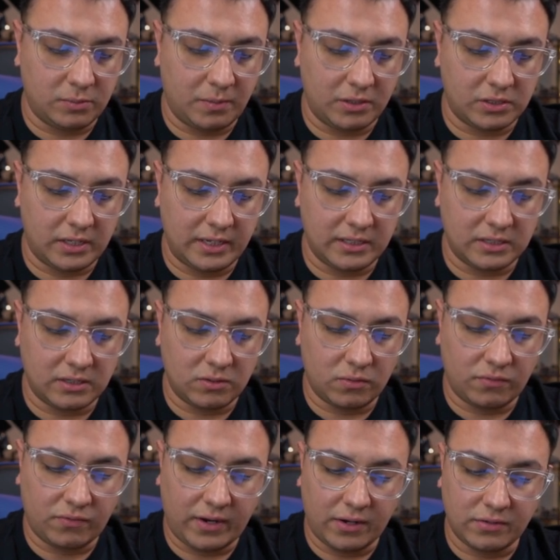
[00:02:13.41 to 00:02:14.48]

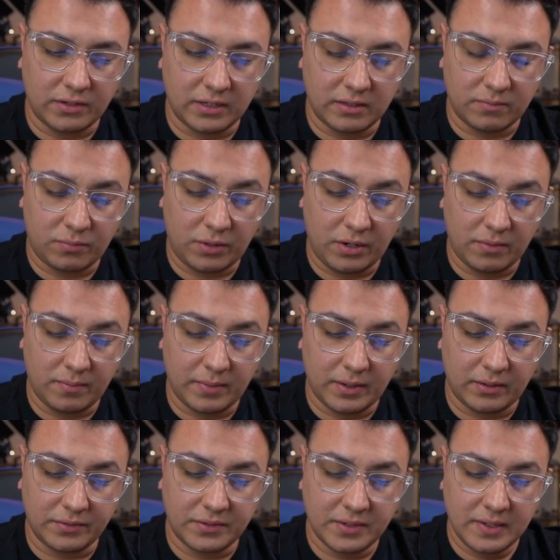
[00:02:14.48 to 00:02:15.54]
specializing found in
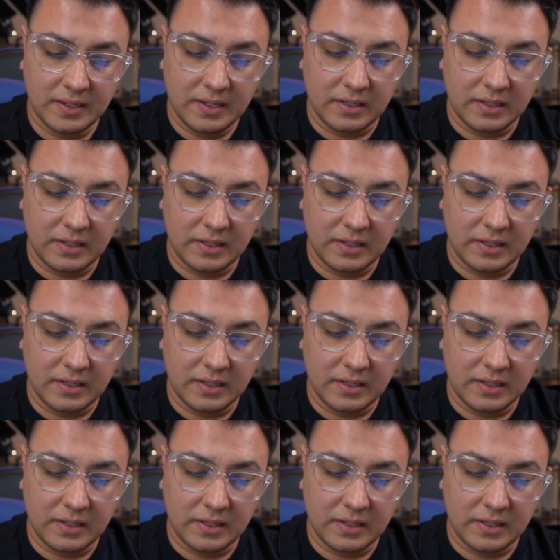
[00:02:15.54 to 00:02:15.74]
pre-built.